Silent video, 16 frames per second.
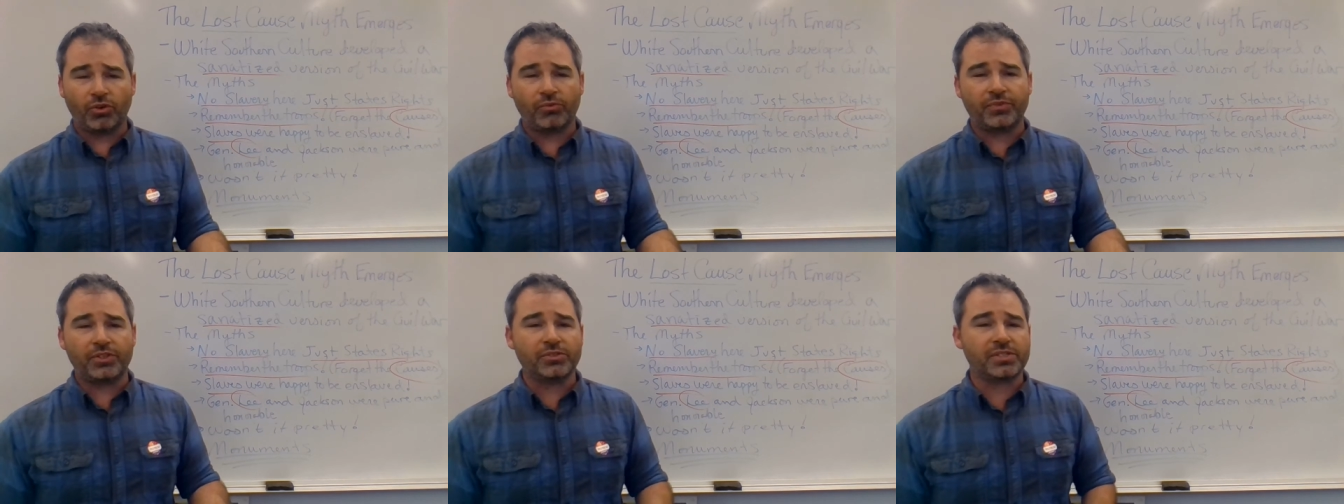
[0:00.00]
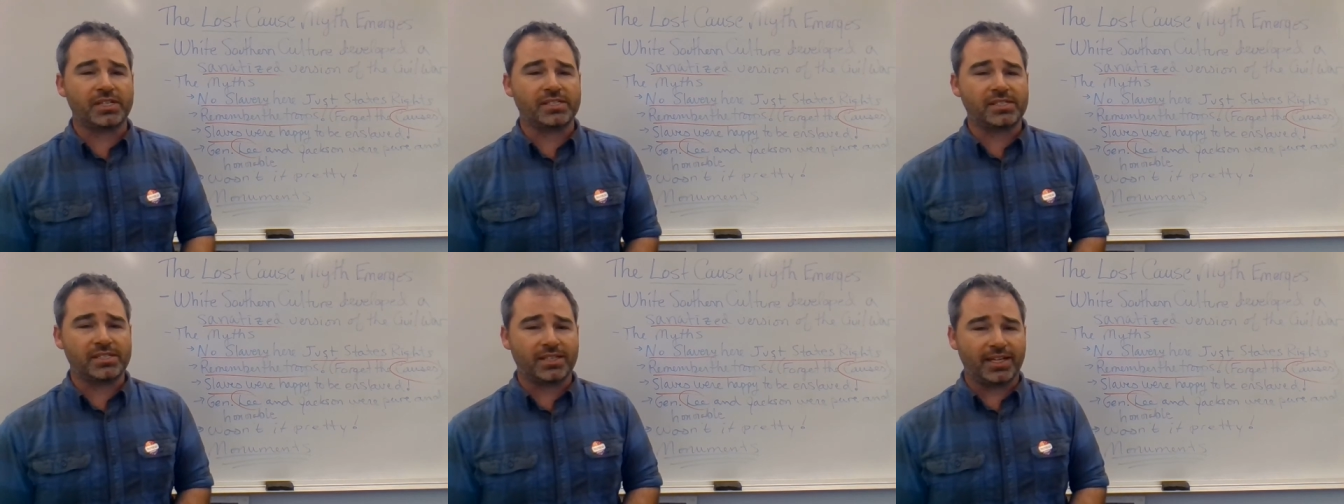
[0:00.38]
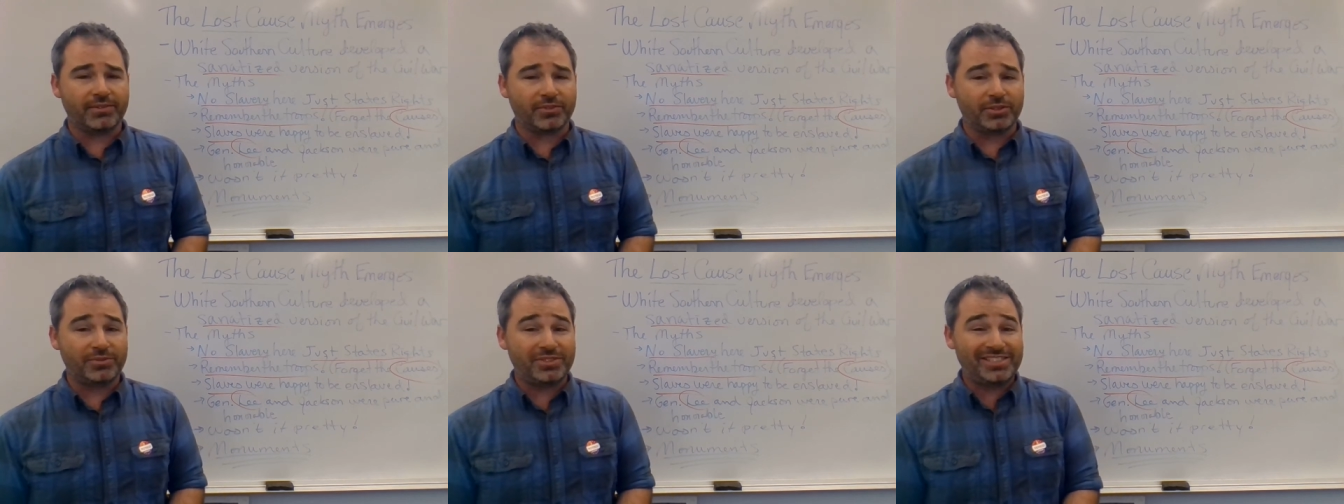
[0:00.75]
no views on
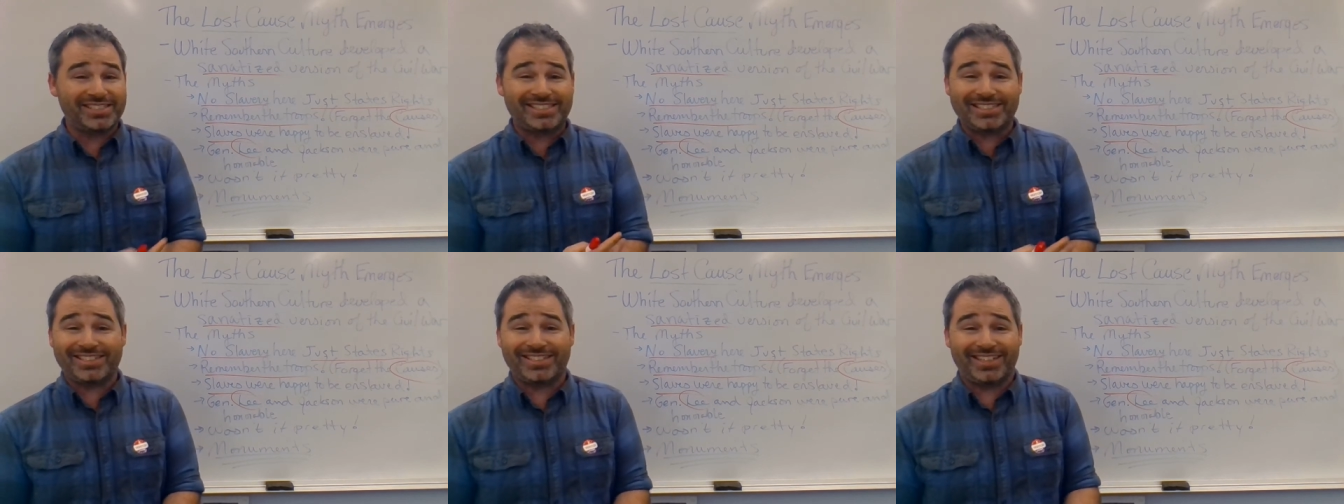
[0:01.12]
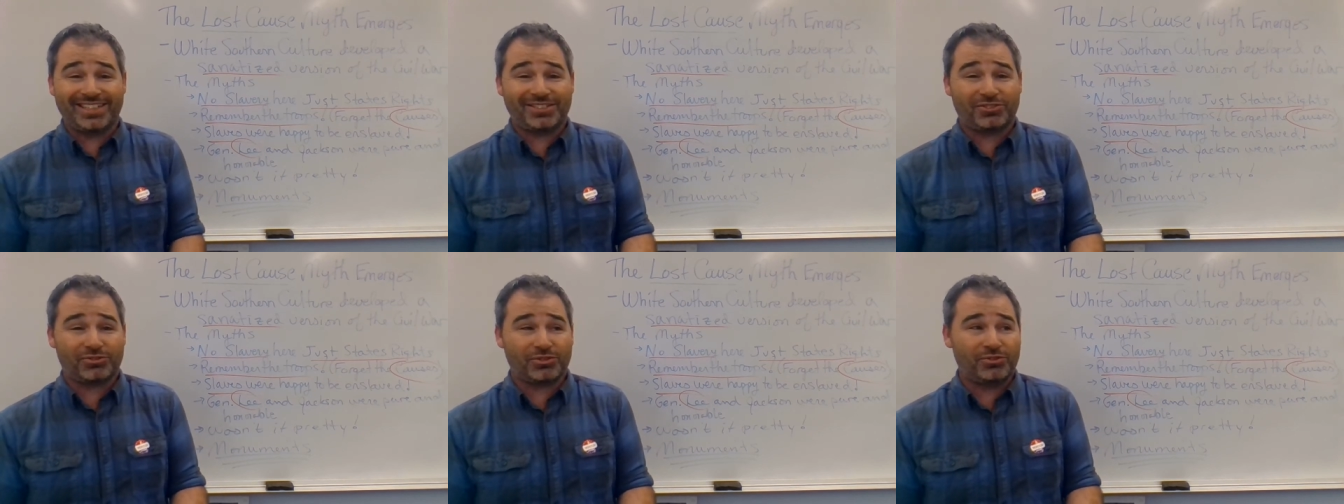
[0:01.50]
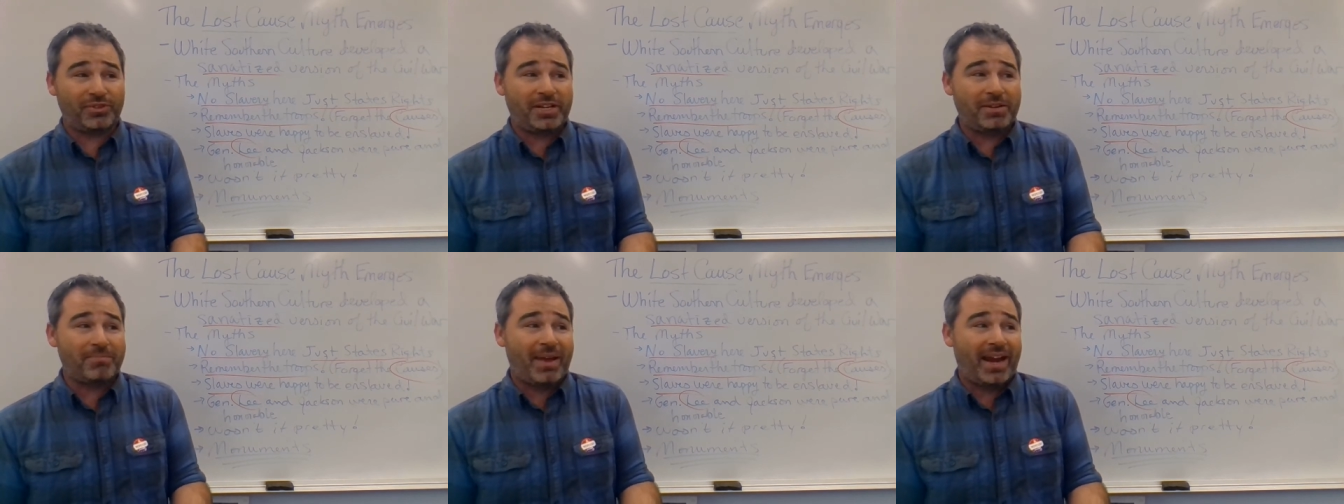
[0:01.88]
slavery, which is just not
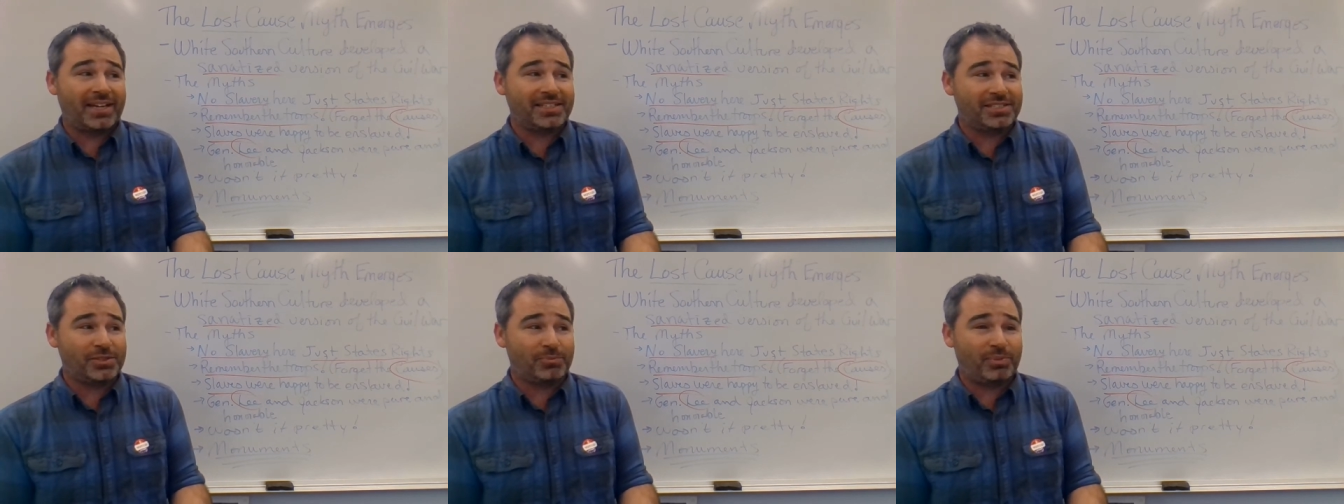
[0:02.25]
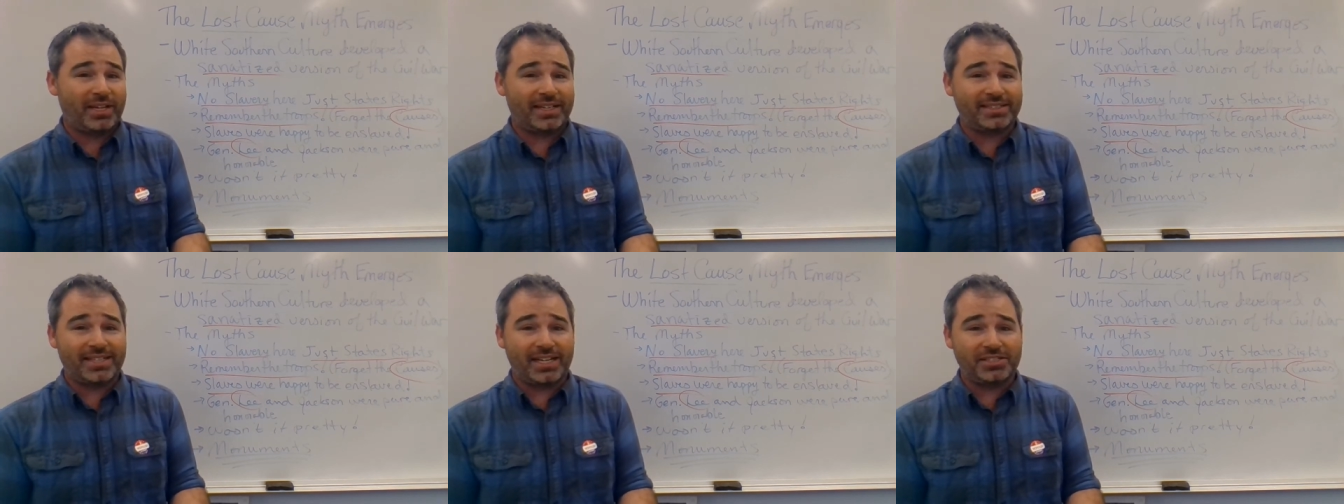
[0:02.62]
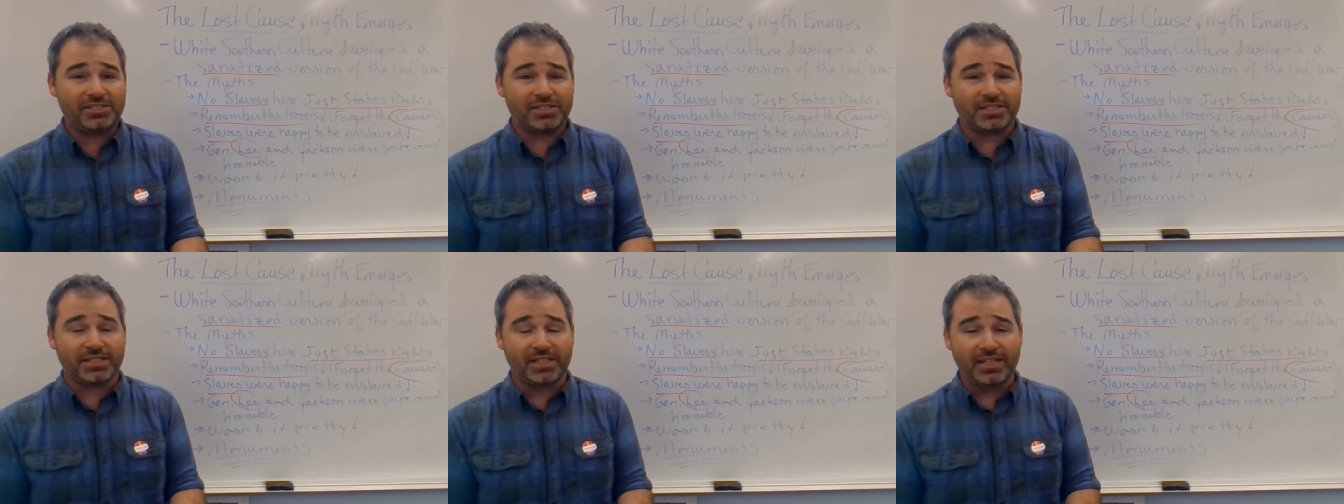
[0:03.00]
true. He managed a
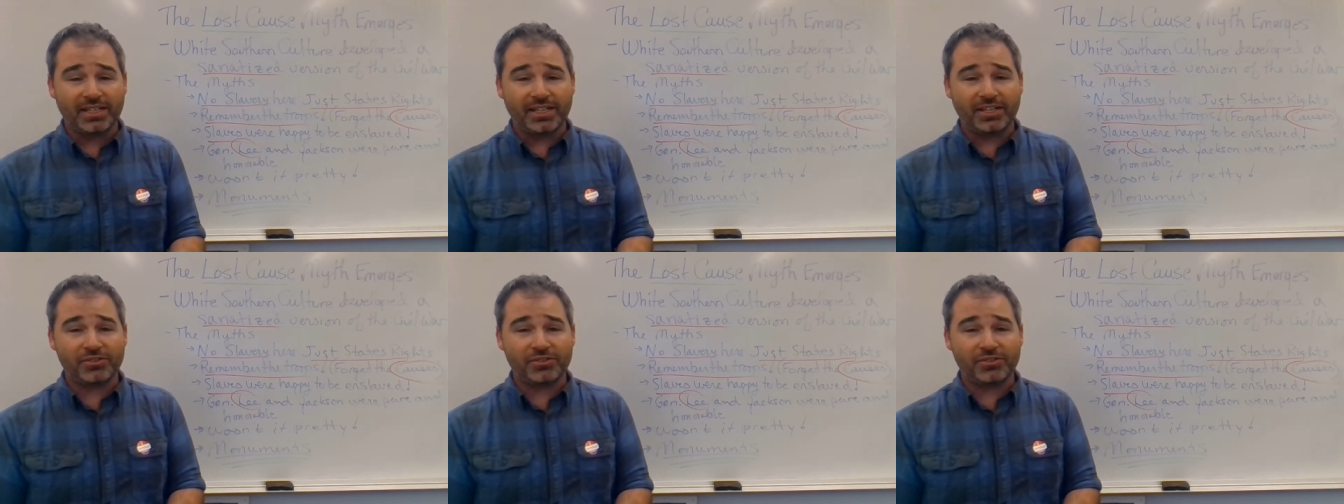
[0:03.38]
plantation.